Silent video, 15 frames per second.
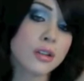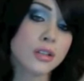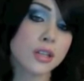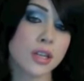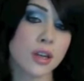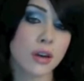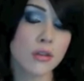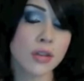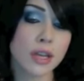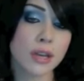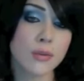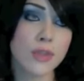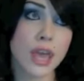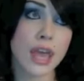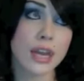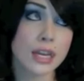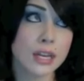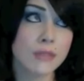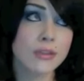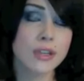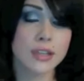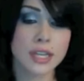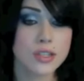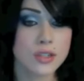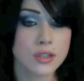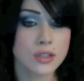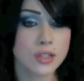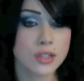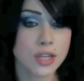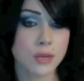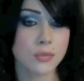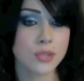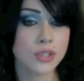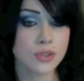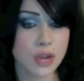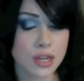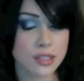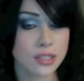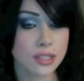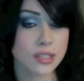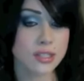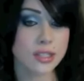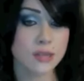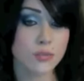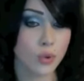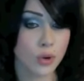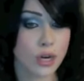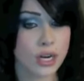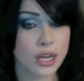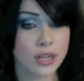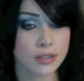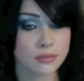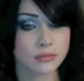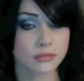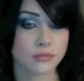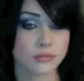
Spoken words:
Like with any relationship, trust is important.